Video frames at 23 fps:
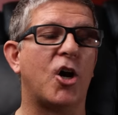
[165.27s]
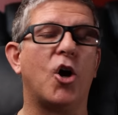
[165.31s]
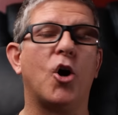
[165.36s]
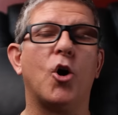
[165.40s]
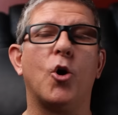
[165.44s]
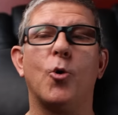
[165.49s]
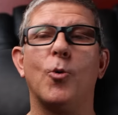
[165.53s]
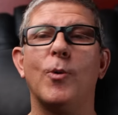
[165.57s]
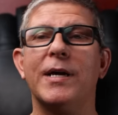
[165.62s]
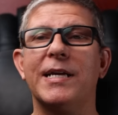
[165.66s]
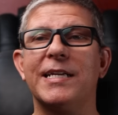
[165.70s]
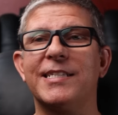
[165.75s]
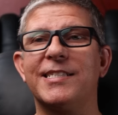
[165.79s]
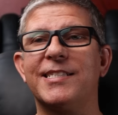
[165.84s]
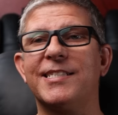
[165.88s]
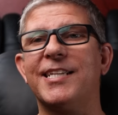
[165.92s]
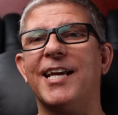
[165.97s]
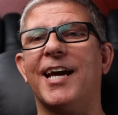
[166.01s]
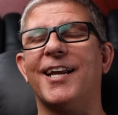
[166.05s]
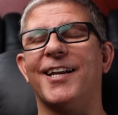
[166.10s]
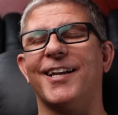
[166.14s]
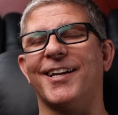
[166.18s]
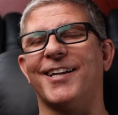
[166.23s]
always
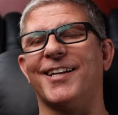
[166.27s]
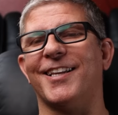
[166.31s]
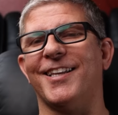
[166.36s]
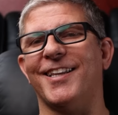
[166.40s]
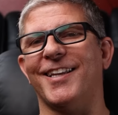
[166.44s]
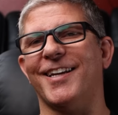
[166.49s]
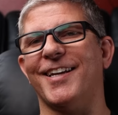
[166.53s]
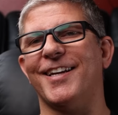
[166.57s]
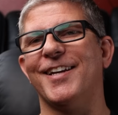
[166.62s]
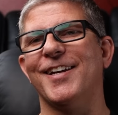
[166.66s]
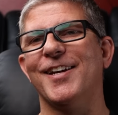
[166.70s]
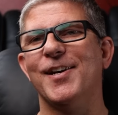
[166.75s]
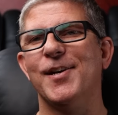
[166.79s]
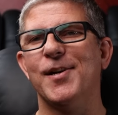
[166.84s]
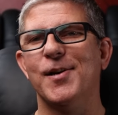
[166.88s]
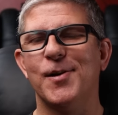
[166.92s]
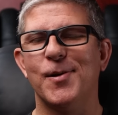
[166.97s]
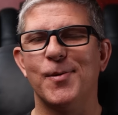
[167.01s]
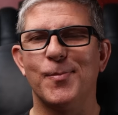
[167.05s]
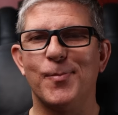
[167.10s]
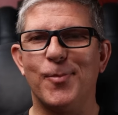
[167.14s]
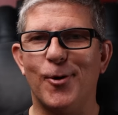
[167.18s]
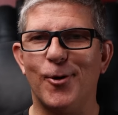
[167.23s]
technically
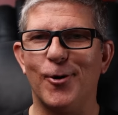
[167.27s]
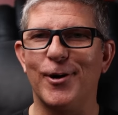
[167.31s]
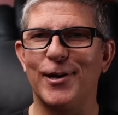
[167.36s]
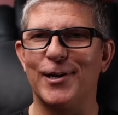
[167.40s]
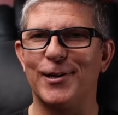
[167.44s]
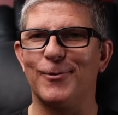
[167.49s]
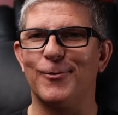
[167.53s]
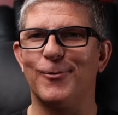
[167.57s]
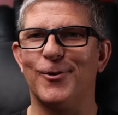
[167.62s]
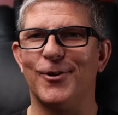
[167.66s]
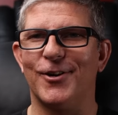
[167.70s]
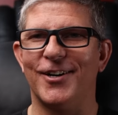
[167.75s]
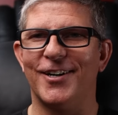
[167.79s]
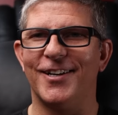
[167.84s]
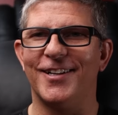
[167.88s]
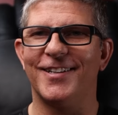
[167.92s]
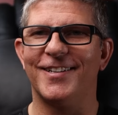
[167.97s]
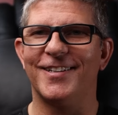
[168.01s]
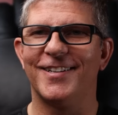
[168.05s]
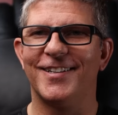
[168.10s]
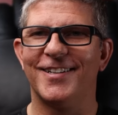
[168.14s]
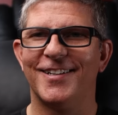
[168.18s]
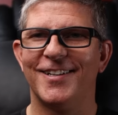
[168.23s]

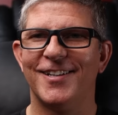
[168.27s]
0.1.